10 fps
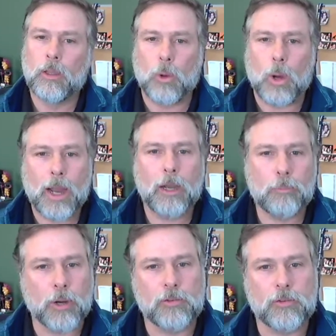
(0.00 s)
So
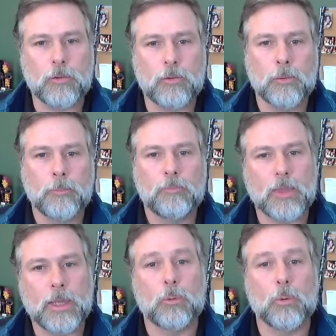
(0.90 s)
higher prices
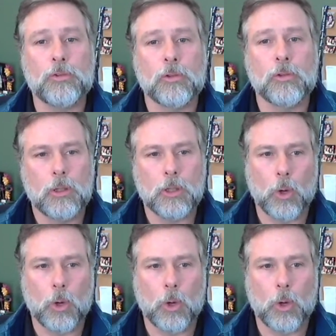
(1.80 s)
equals